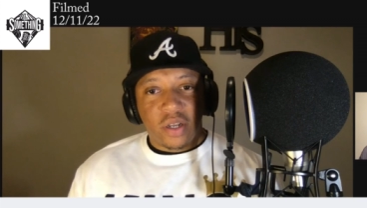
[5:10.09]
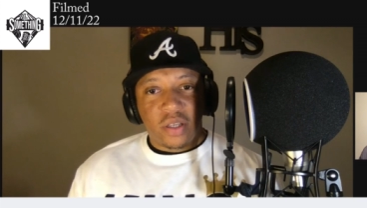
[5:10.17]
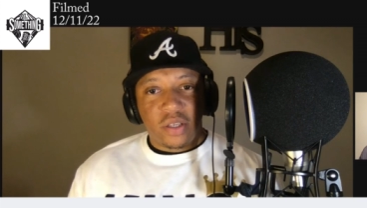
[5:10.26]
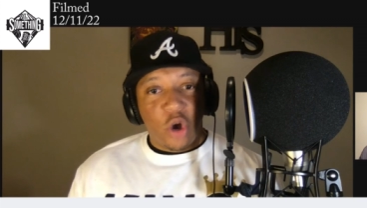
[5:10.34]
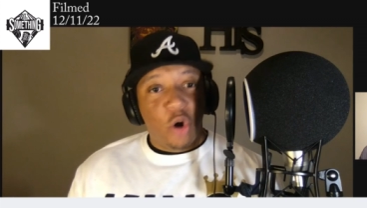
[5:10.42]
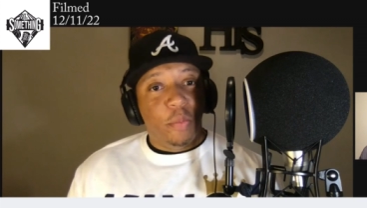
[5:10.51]

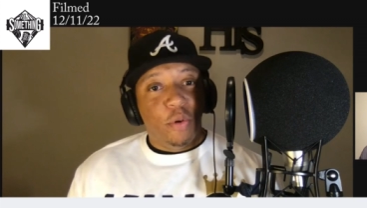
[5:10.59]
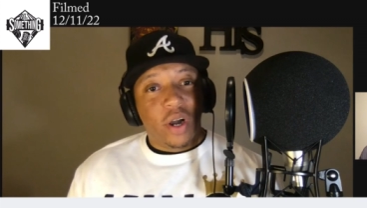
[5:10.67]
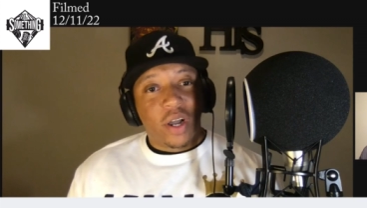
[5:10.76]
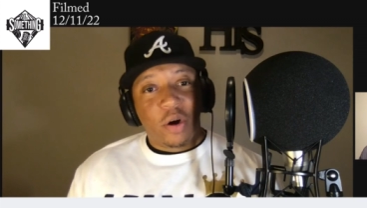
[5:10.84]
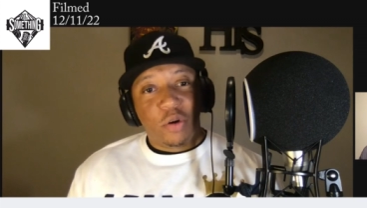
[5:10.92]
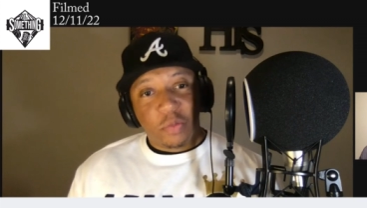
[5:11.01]
your boy
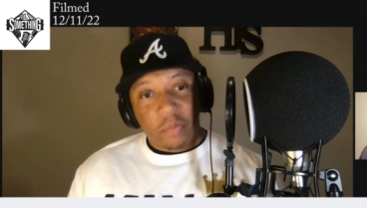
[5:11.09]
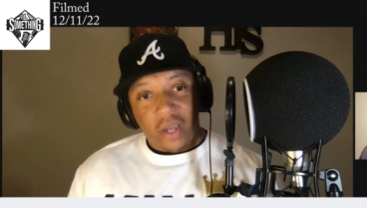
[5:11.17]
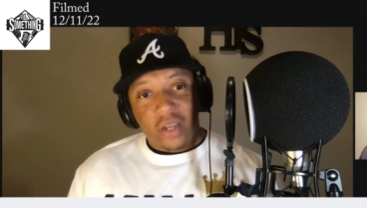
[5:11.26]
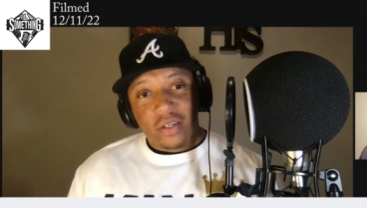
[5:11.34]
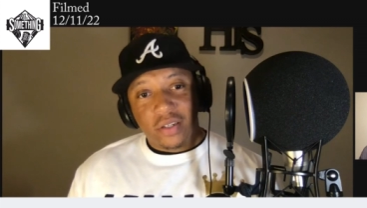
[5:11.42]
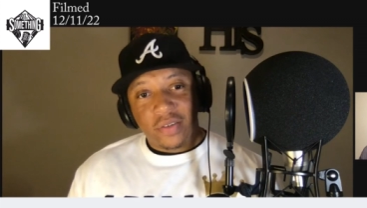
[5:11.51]
Coach
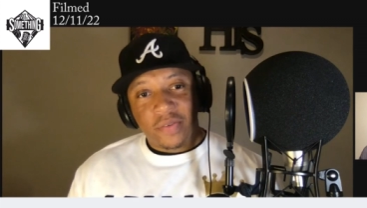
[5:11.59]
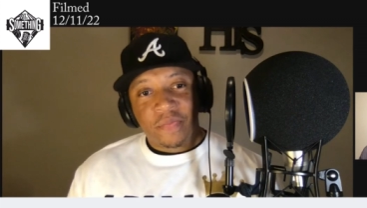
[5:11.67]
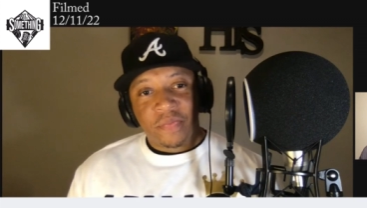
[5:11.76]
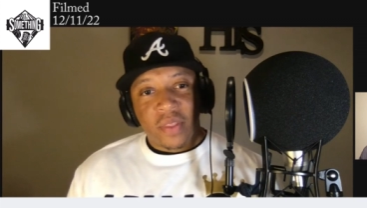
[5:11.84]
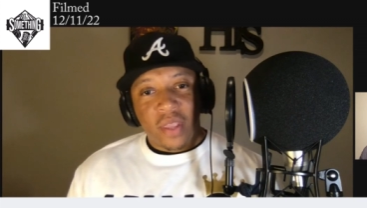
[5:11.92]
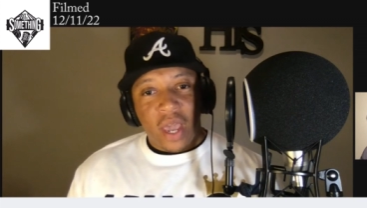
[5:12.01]
McNair
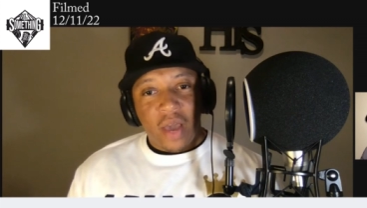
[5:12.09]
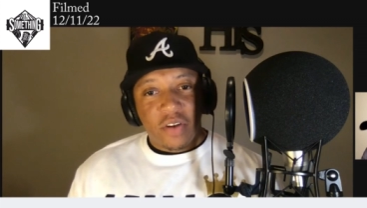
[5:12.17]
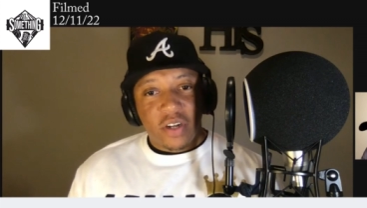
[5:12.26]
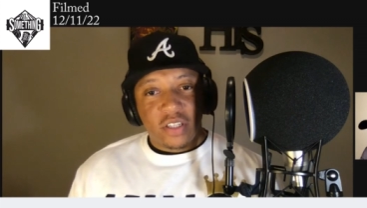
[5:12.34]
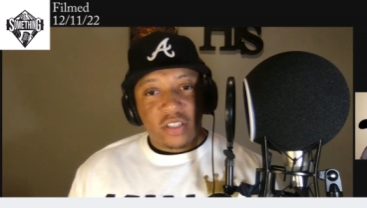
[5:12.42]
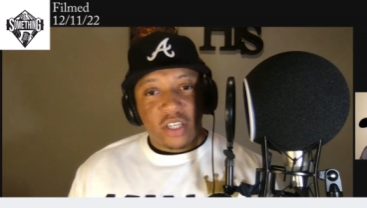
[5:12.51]
mm have a
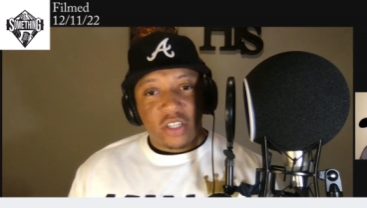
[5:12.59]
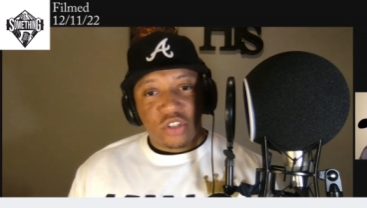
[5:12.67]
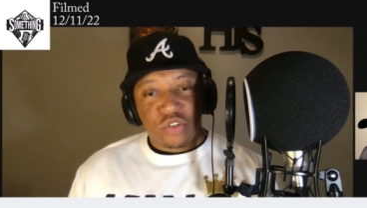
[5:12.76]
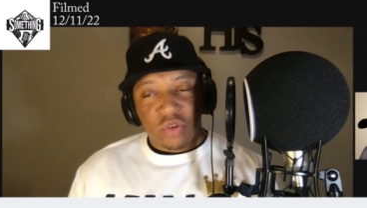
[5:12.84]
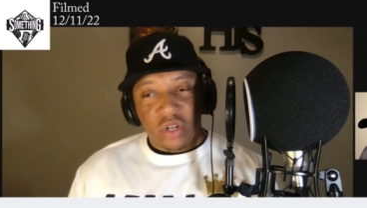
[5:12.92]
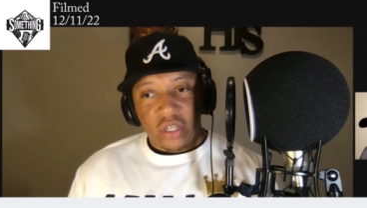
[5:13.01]
mm-hmm. contentious
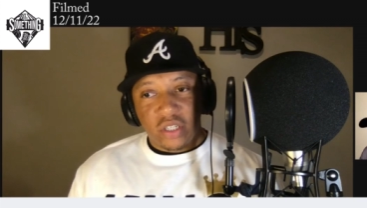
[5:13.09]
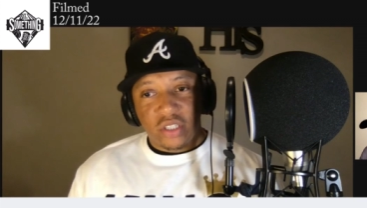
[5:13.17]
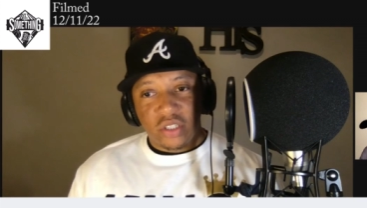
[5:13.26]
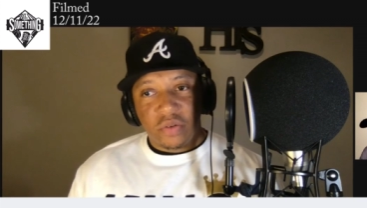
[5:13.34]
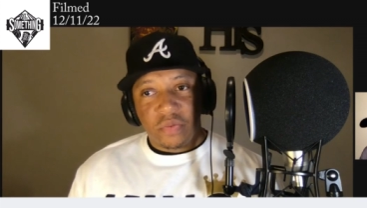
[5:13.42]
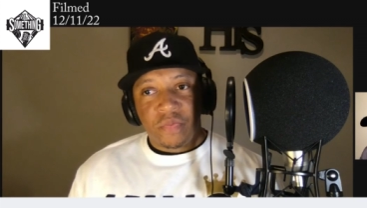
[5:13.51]

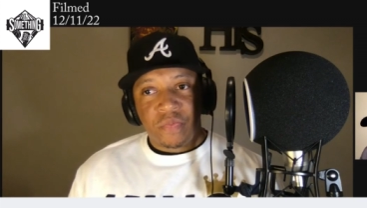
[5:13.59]
relationship,